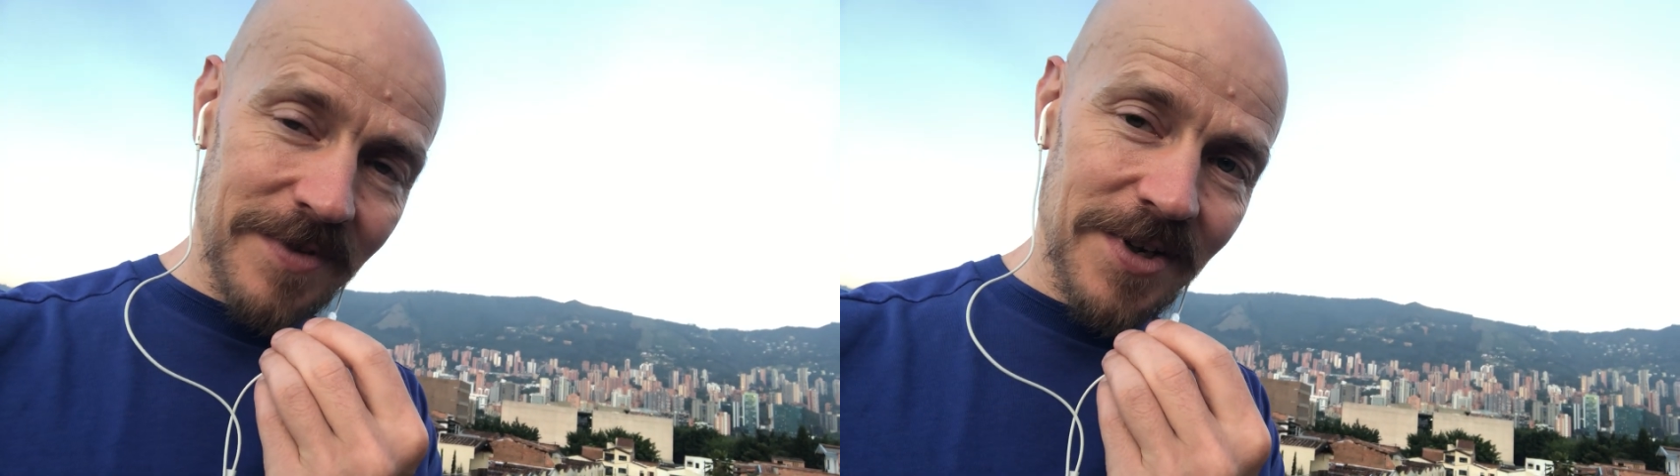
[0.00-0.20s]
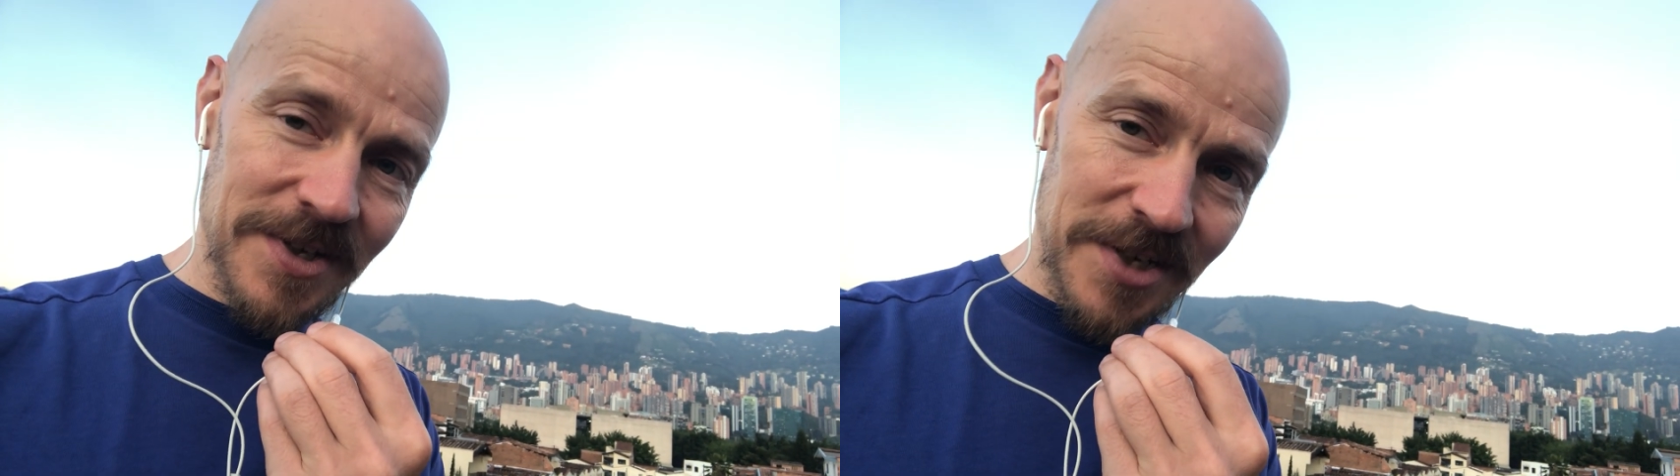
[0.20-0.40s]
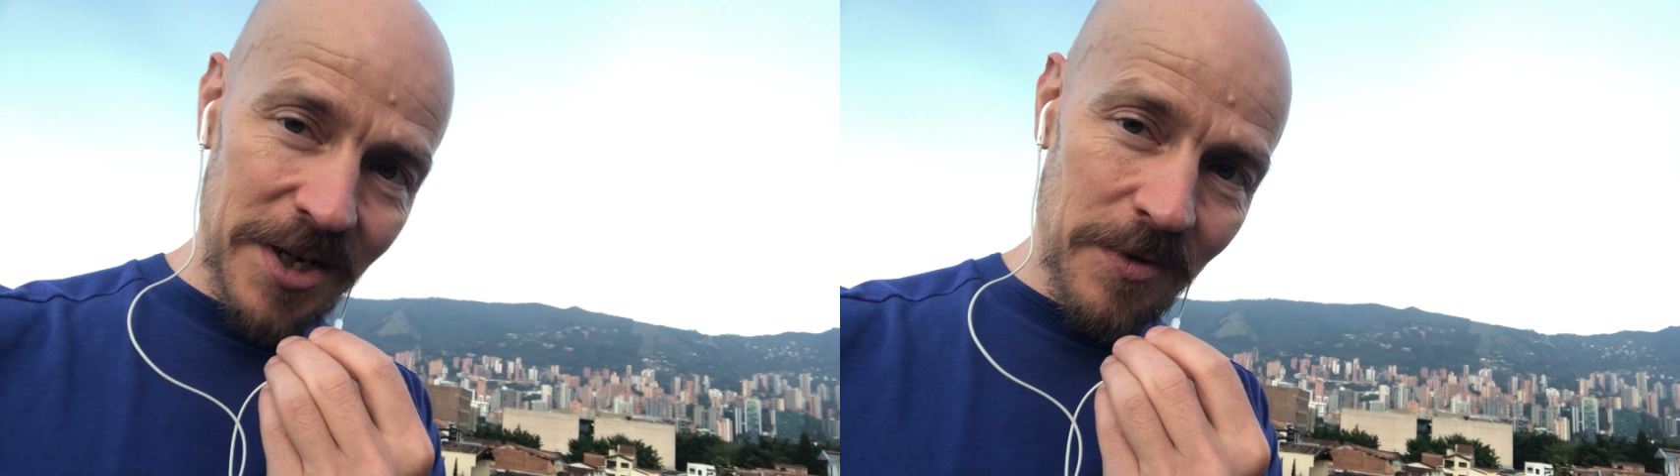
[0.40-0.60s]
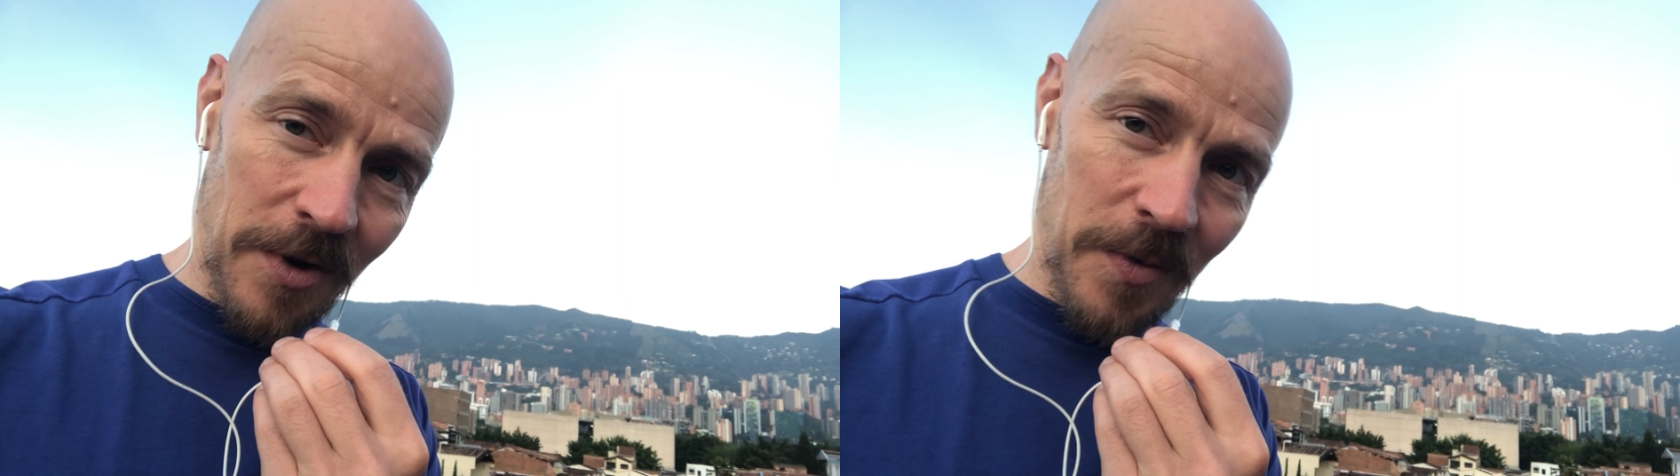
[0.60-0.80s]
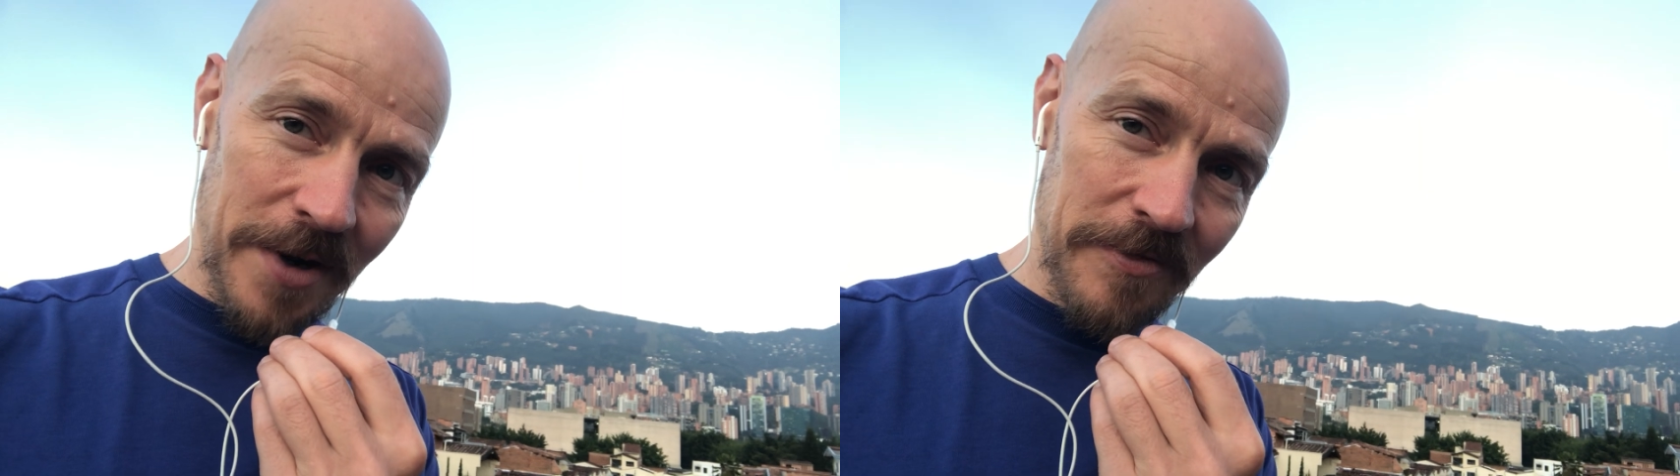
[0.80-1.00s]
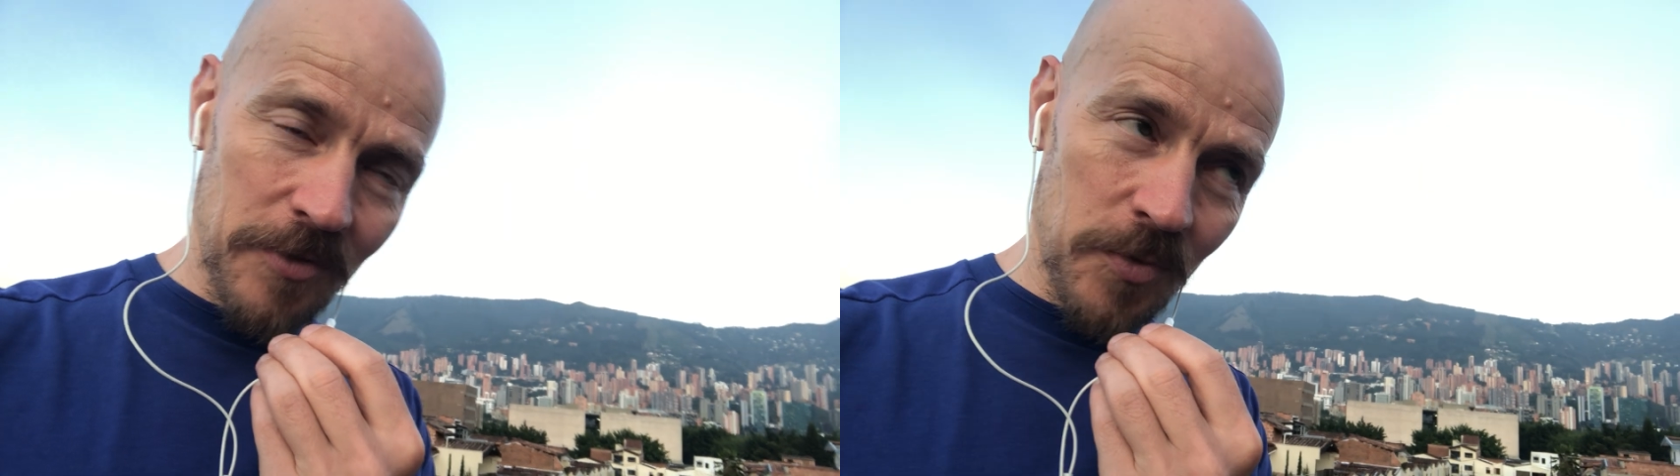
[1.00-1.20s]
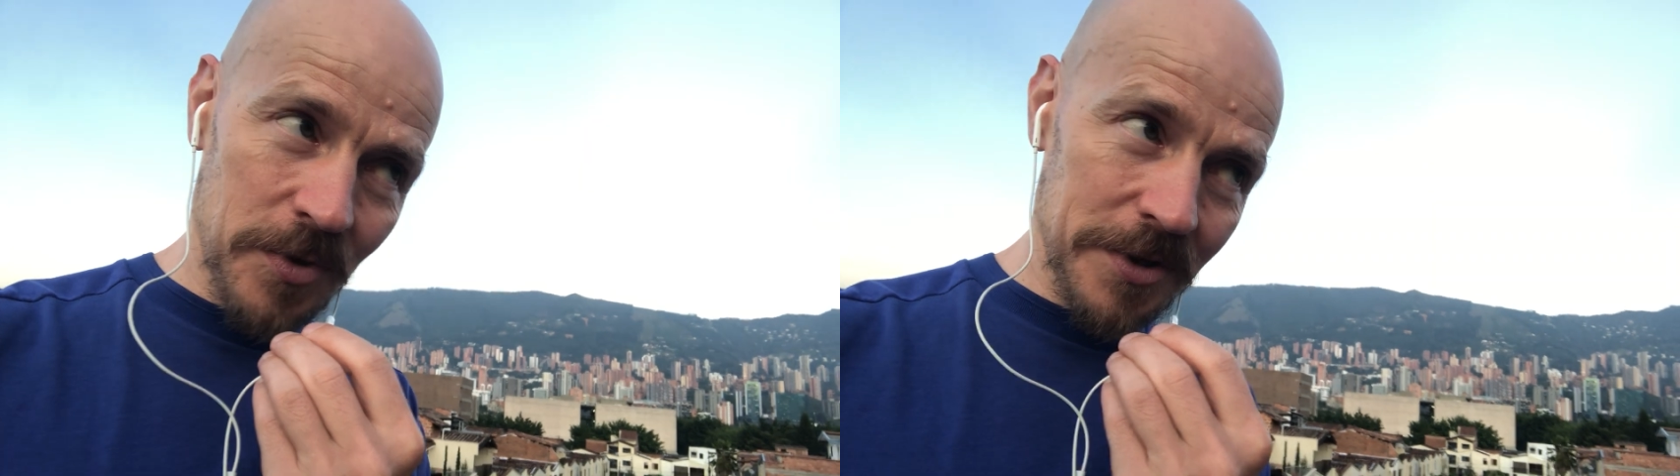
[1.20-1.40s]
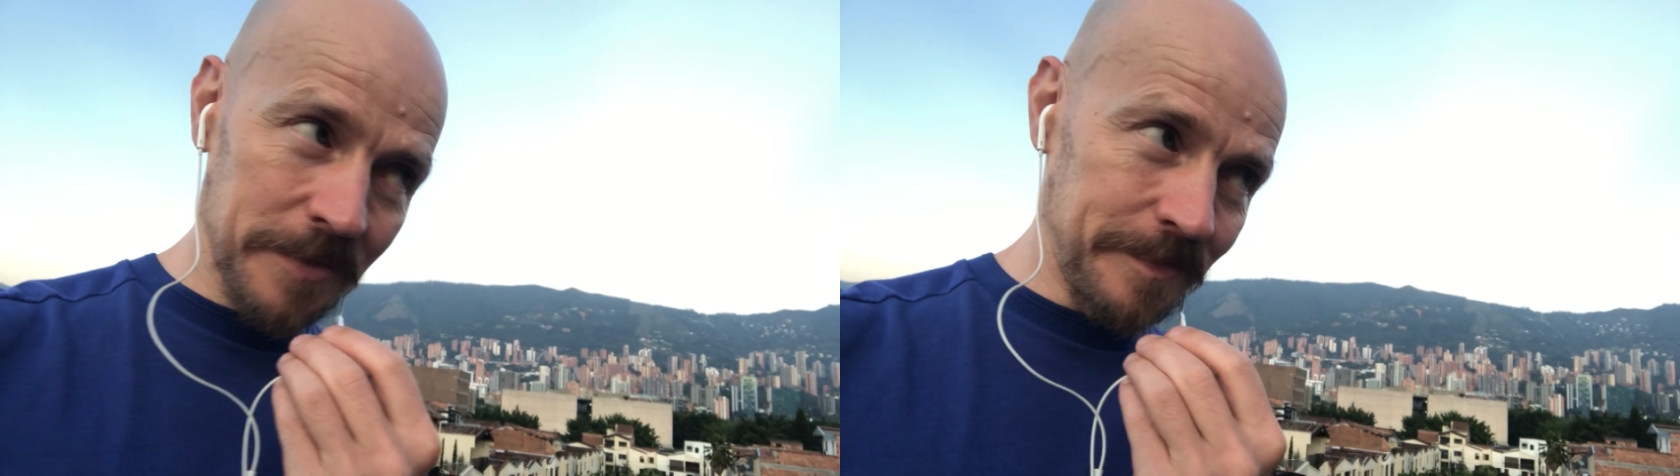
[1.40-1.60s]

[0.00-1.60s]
continue our way forward.